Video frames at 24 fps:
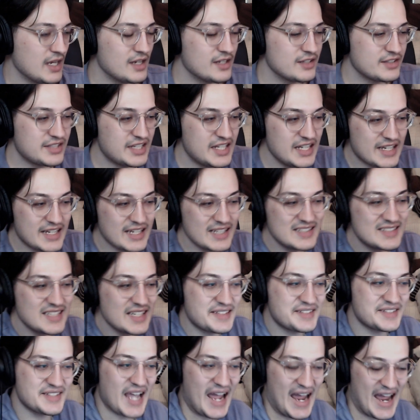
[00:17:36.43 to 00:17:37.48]
He can
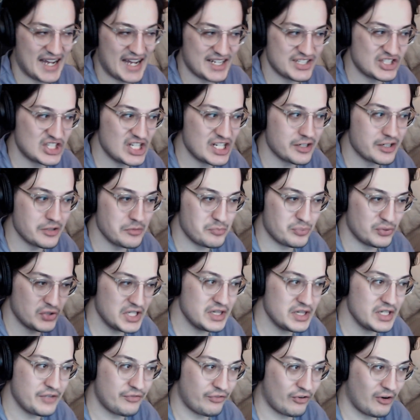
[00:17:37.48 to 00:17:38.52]
detach it
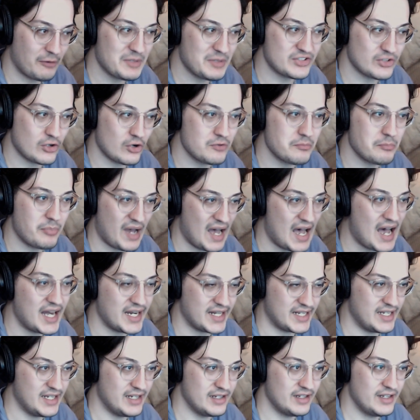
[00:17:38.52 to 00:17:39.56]
completely from his own
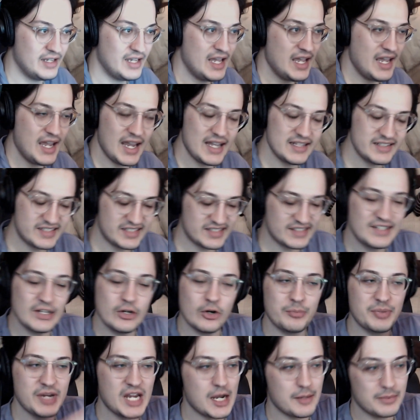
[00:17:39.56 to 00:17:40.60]
body and still
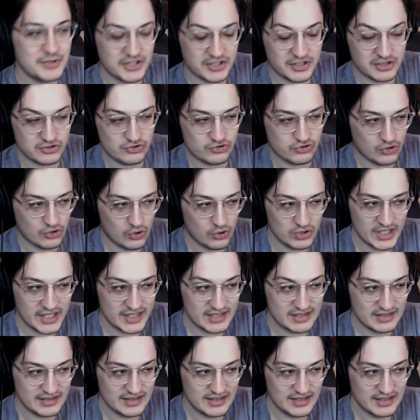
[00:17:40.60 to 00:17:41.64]
be able to control
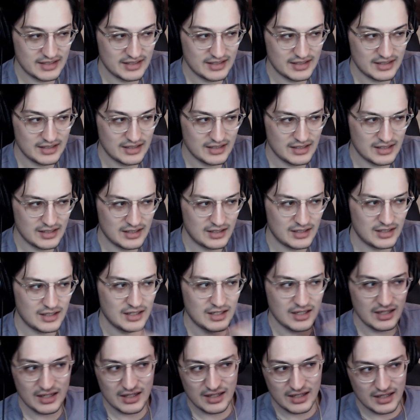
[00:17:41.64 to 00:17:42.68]
it?
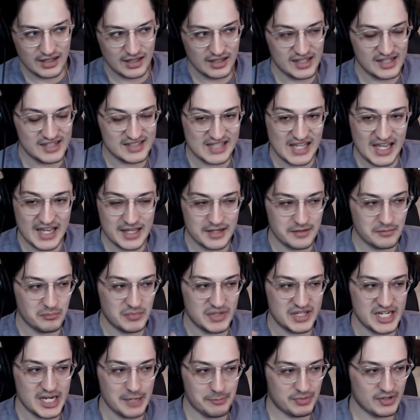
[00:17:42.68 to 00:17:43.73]
Is that
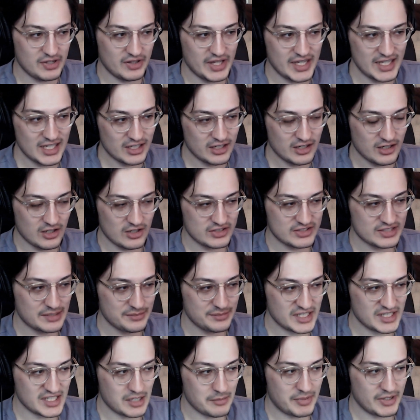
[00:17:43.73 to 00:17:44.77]
manipulator or
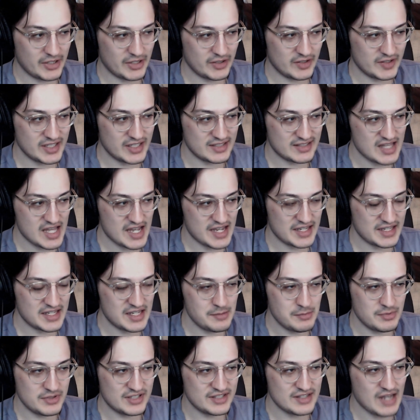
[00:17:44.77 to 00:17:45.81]
something abilities that
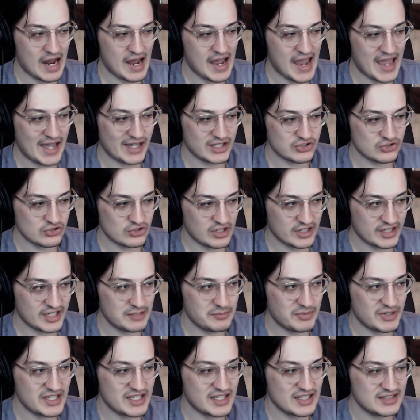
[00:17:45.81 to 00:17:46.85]
he, he's not as strong in,
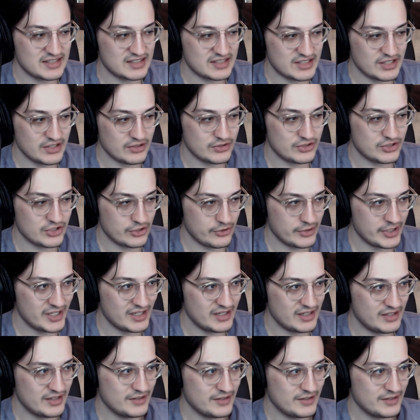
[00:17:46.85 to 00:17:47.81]
but he can still do it?